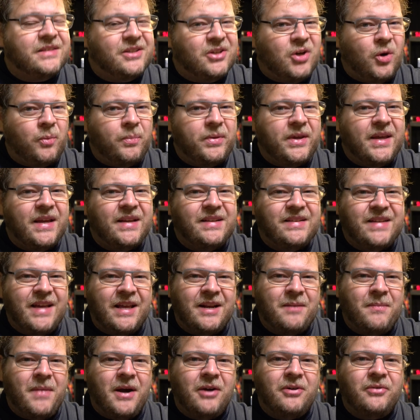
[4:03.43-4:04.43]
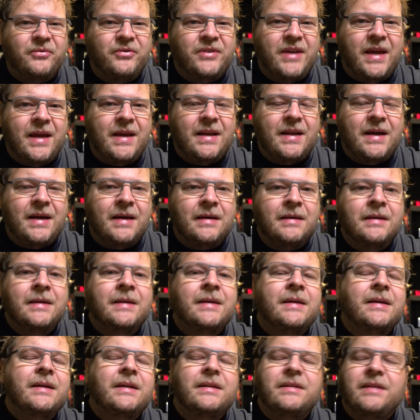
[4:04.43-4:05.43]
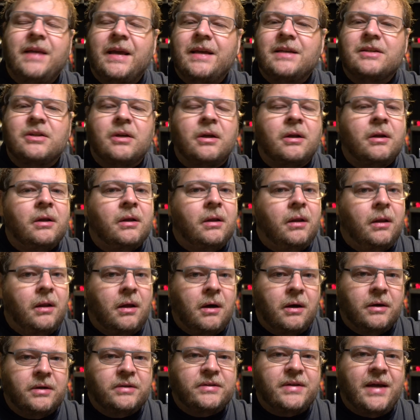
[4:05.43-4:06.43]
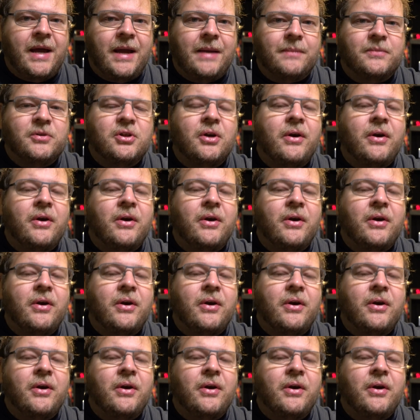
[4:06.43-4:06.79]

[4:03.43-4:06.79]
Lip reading: copying that amount of data takes a long time.